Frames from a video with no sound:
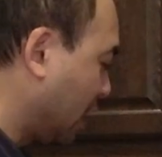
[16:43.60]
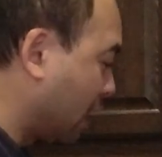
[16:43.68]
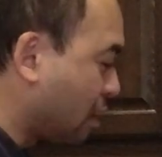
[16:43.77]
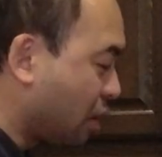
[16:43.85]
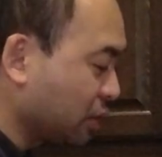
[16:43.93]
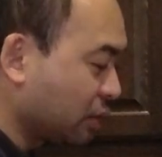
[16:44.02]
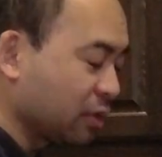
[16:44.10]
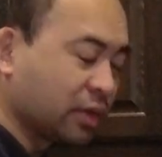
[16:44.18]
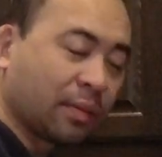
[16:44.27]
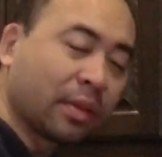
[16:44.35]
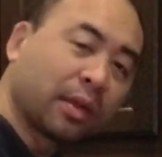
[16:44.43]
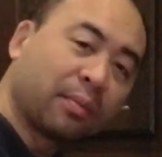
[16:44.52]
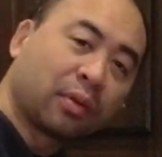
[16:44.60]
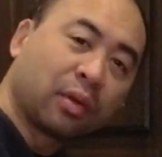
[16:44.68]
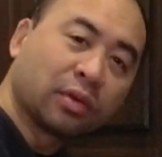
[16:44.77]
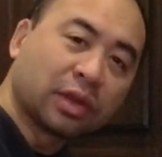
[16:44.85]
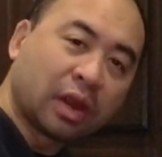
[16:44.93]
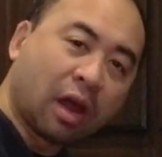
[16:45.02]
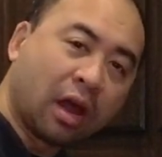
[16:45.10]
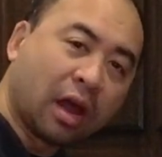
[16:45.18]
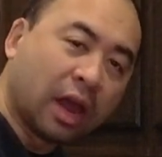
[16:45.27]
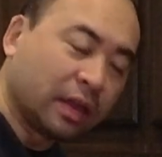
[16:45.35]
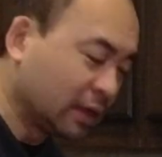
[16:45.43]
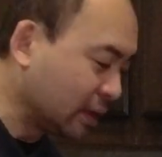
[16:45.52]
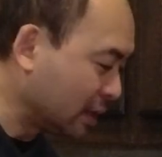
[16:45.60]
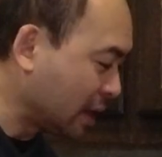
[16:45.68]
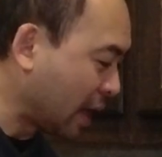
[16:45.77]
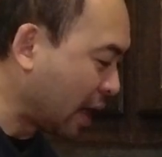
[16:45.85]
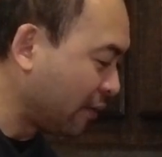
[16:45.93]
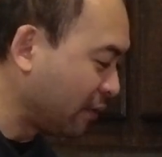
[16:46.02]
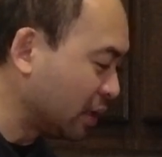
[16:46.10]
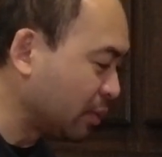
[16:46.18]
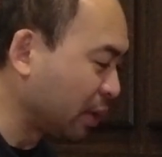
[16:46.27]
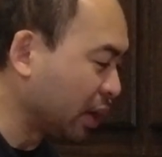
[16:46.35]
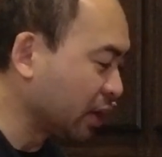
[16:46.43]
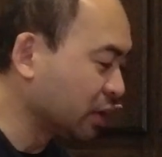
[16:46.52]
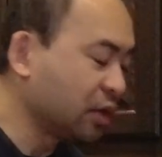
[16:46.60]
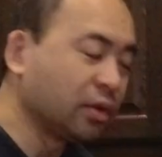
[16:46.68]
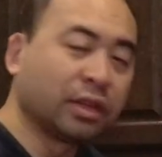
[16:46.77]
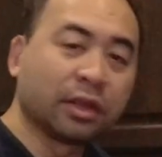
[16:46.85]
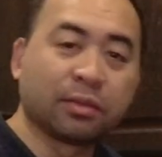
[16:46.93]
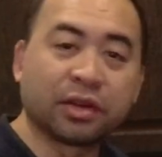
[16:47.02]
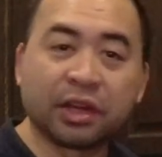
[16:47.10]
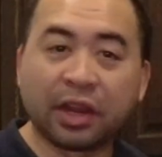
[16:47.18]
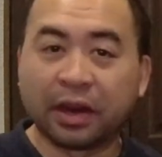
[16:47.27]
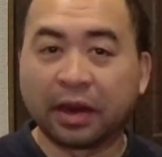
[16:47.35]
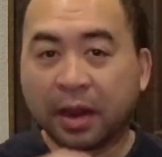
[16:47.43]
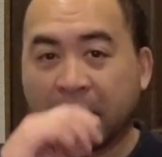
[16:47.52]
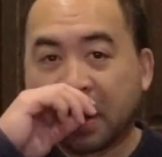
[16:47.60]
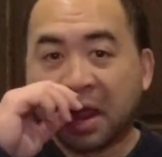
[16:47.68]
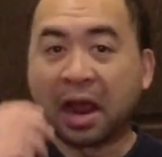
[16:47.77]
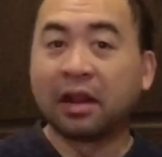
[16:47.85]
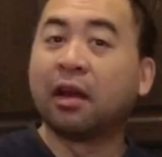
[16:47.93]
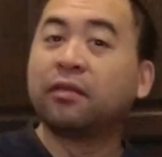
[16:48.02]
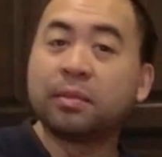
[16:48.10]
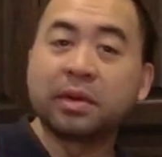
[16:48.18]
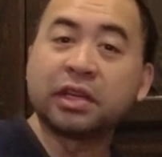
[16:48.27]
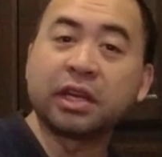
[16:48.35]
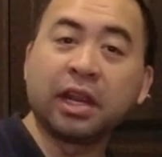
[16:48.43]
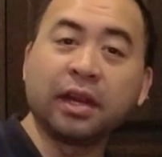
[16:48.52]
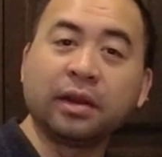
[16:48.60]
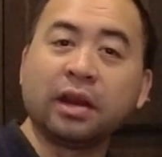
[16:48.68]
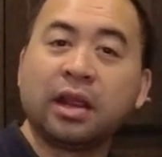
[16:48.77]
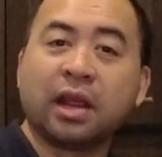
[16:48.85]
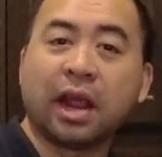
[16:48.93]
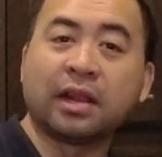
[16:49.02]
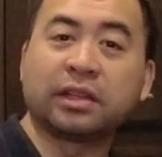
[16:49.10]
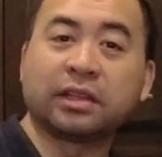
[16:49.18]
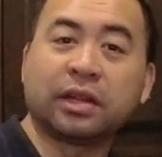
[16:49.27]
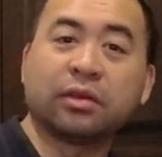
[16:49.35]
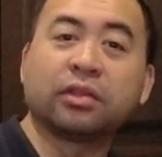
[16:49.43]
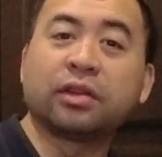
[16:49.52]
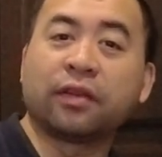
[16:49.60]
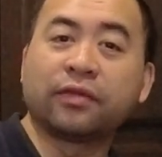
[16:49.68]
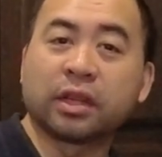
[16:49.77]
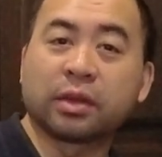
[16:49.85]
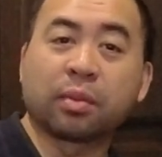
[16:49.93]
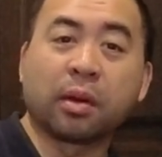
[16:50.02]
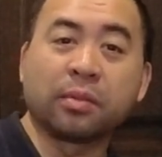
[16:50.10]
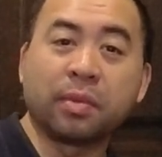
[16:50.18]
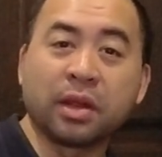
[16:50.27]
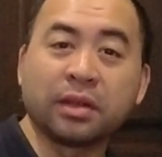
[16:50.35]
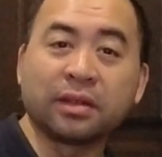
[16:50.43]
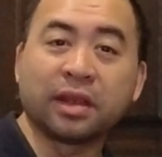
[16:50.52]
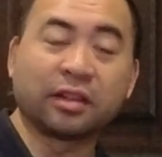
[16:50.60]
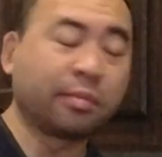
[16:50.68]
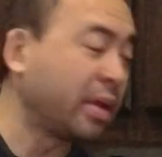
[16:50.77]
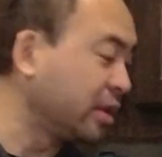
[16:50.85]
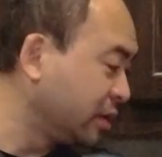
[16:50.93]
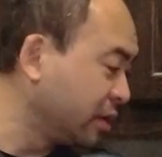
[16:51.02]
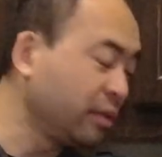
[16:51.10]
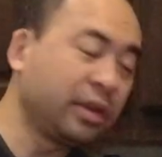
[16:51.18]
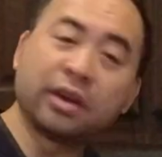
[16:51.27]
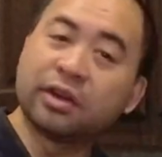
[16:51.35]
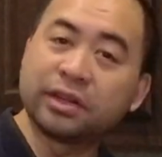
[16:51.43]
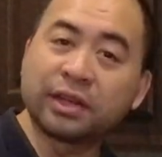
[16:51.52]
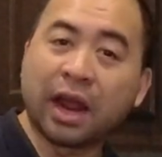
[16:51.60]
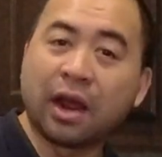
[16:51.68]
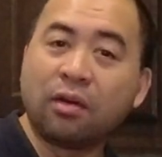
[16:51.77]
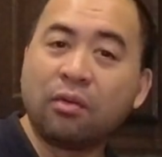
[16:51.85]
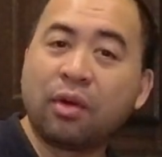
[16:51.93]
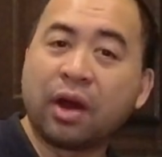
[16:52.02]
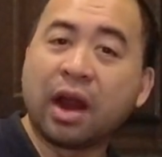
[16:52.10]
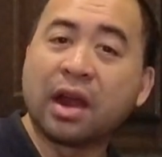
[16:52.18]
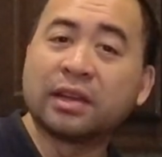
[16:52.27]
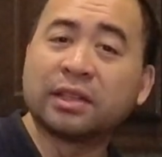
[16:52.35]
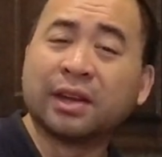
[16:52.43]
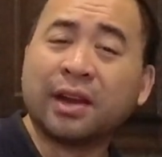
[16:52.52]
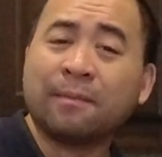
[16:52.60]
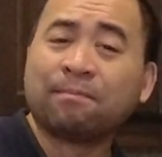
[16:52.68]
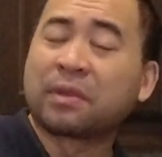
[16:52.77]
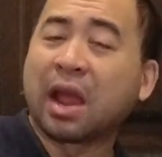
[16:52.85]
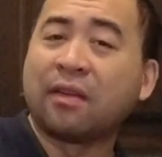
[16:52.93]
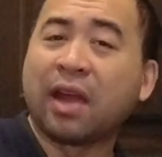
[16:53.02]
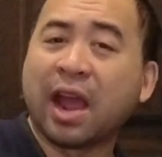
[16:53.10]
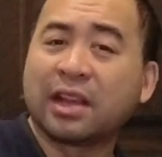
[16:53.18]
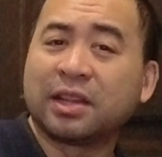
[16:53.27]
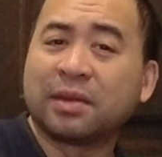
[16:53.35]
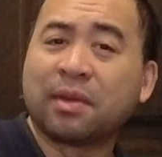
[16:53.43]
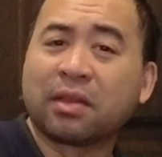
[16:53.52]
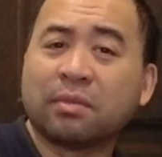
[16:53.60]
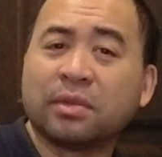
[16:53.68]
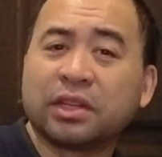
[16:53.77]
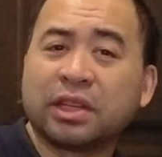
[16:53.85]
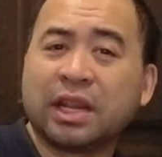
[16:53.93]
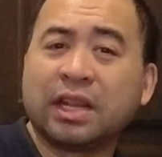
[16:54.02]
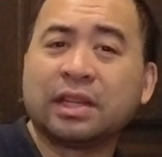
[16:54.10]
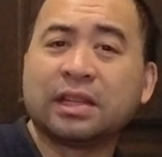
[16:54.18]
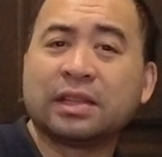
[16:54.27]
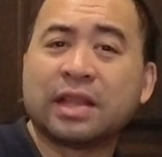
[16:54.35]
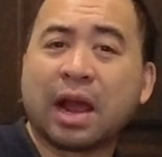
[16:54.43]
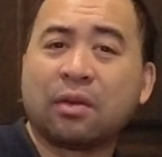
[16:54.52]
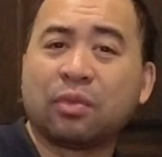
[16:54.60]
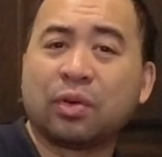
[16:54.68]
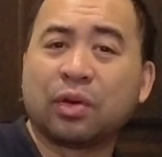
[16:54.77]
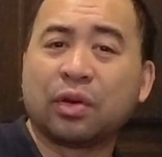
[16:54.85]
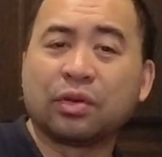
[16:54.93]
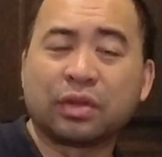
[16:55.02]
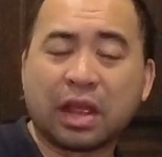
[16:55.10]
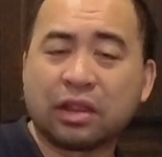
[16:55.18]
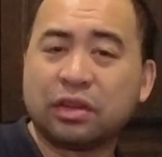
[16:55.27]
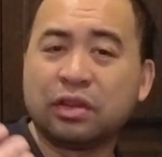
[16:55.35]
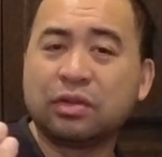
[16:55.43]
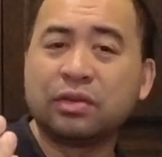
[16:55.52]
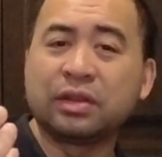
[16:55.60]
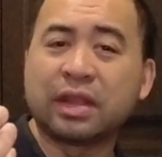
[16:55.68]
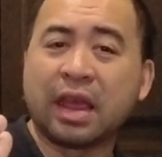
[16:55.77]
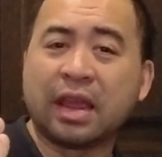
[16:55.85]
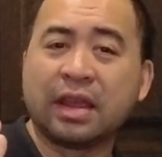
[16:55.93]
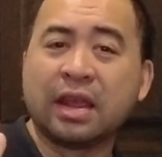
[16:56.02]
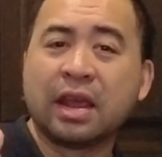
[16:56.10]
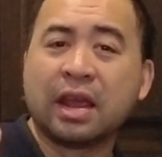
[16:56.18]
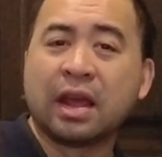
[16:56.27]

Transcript: and also some of the pros and cons that I've experienced using the machine. I love the machine. It still serves its purpose. It's been 2 years now, whereas I've had some other machines that used a